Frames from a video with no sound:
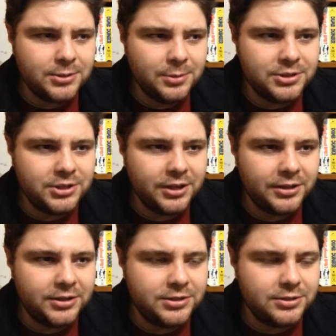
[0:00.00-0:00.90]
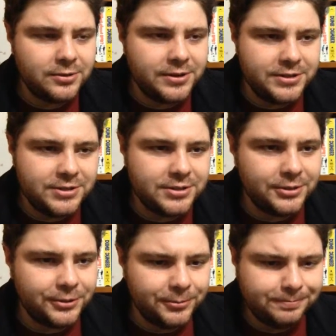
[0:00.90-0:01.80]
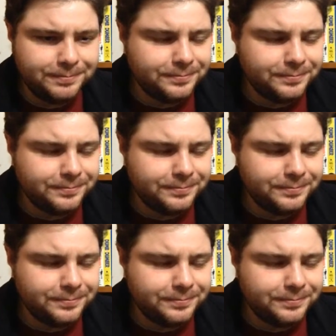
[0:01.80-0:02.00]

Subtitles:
so much telling these stories to